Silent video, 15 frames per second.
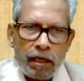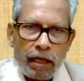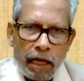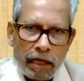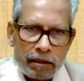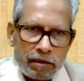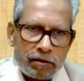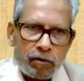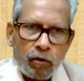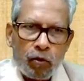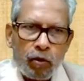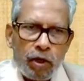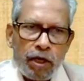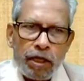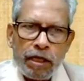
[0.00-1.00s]
And
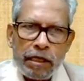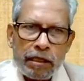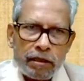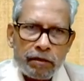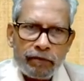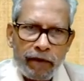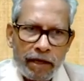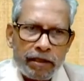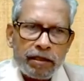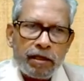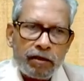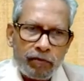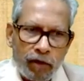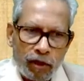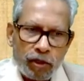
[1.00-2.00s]
slowly, by the
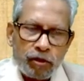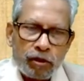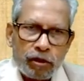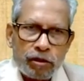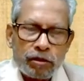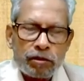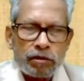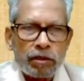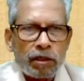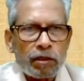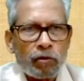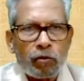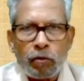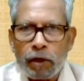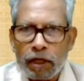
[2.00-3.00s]
revolutions,
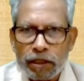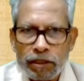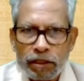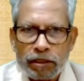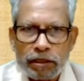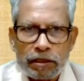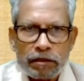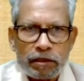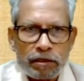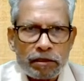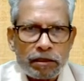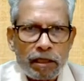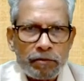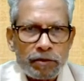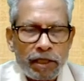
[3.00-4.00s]
globalization
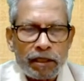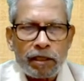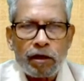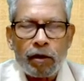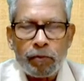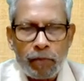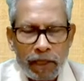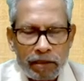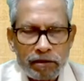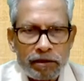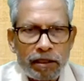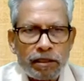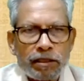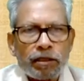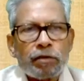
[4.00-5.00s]
systems, and the complex
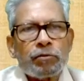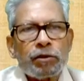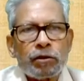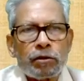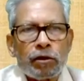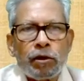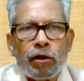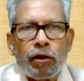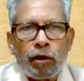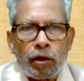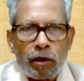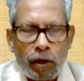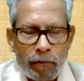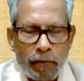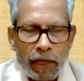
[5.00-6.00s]
nature of the
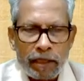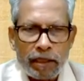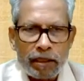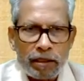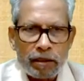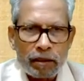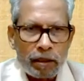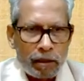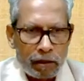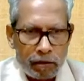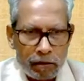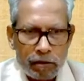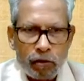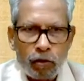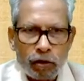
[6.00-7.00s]
company,
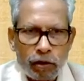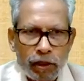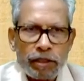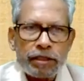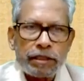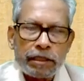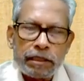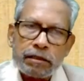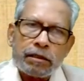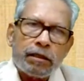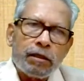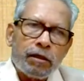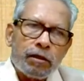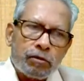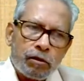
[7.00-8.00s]
the organizations,
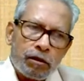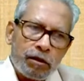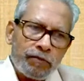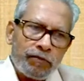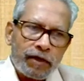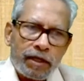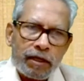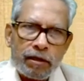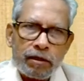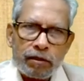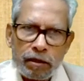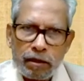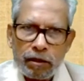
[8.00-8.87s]
so different